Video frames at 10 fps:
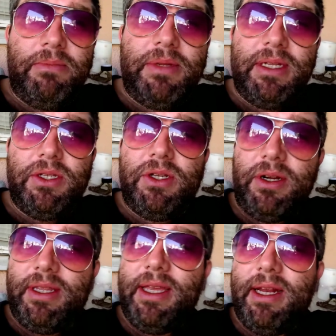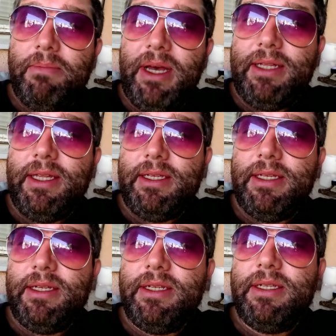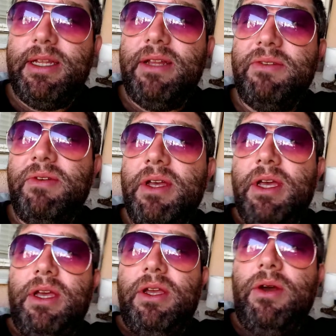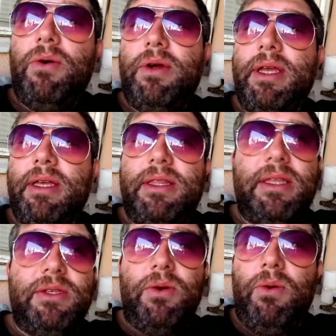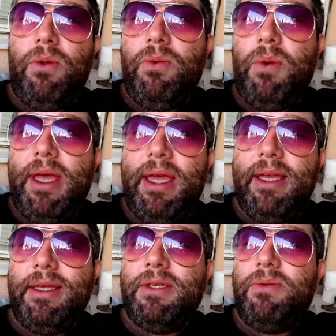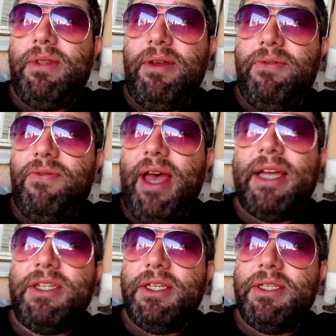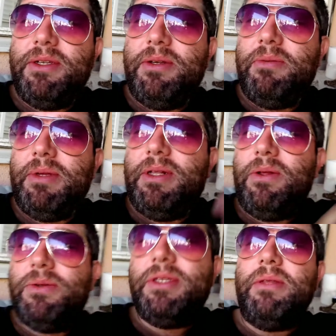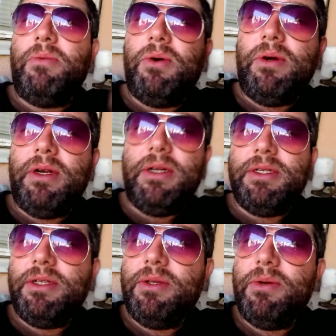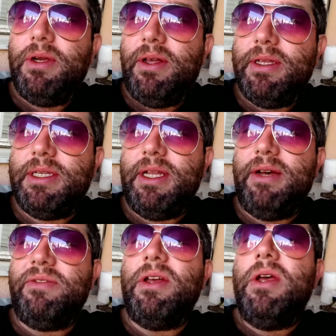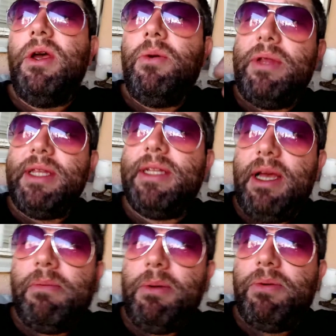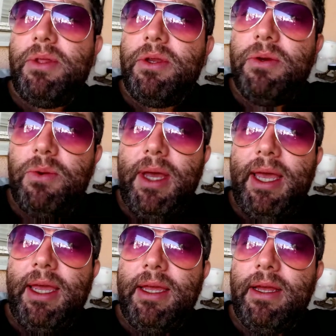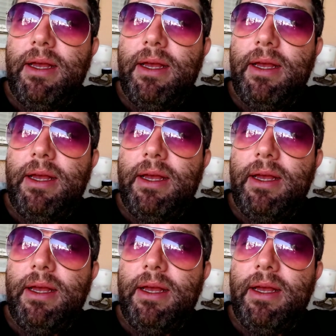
need to start thinking about this. And instead of going these old ways with the fascism and closing the borders and doing all this stuff, we need to come up with a new way